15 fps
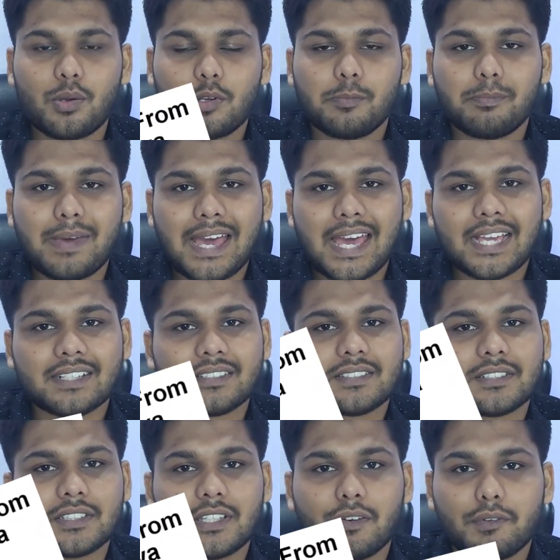come banks
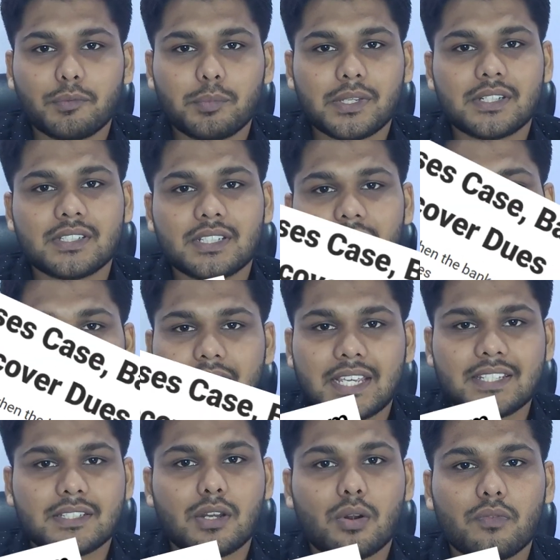and government
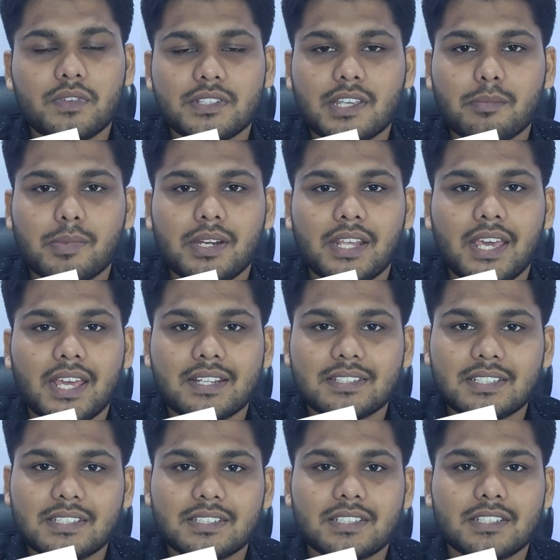chase down Vijay Mallya and
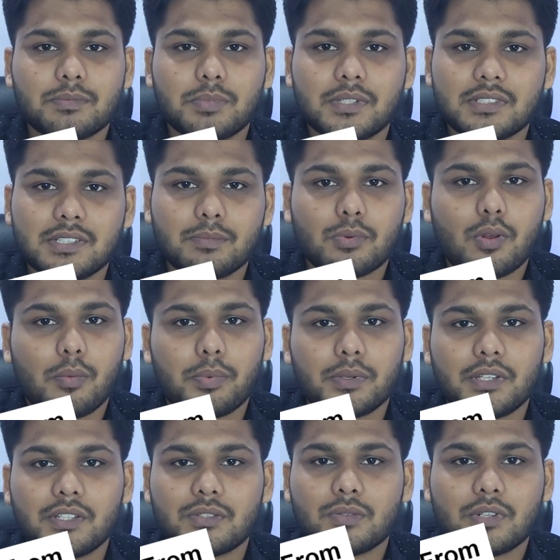seize his personal
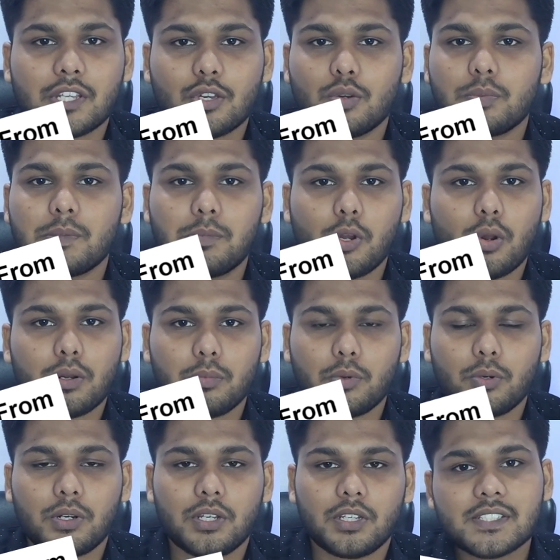properties to recoup the loan
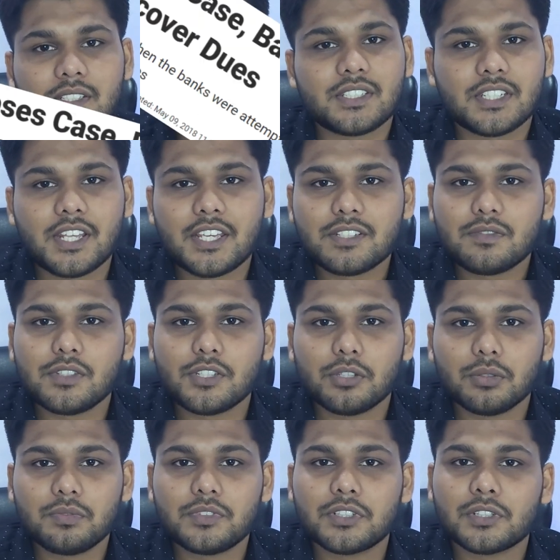amount? So in today's video,
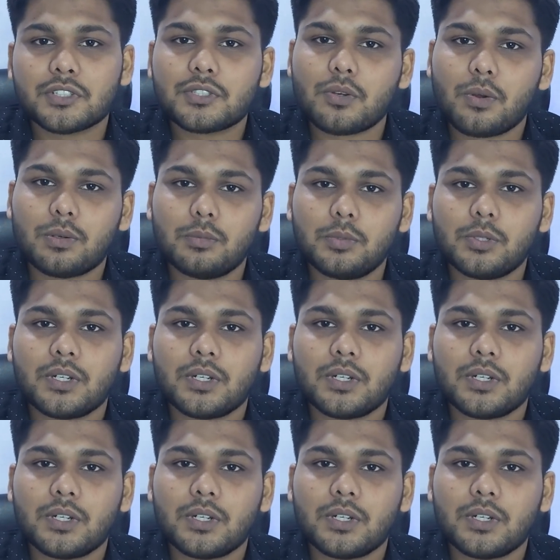we're going to talk about